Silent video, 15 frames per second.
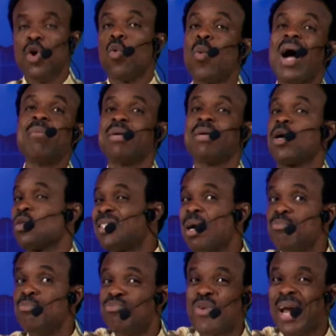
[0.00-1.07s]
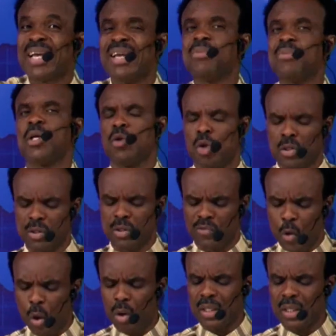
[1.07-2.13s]
Why? Because they're breaking the laws
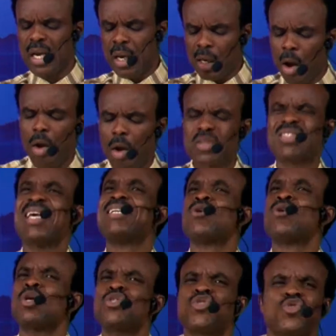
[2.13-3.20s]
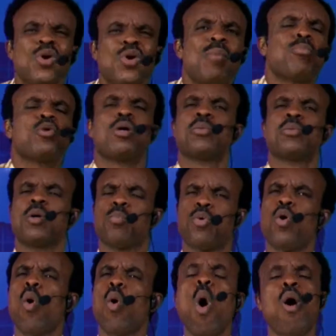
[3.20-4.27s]
of God. God said, don't trample on the
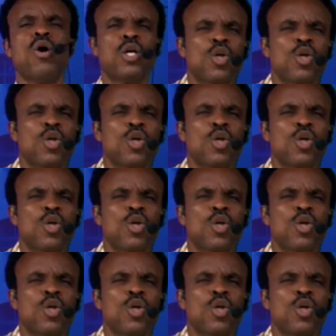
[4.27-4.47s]
poor.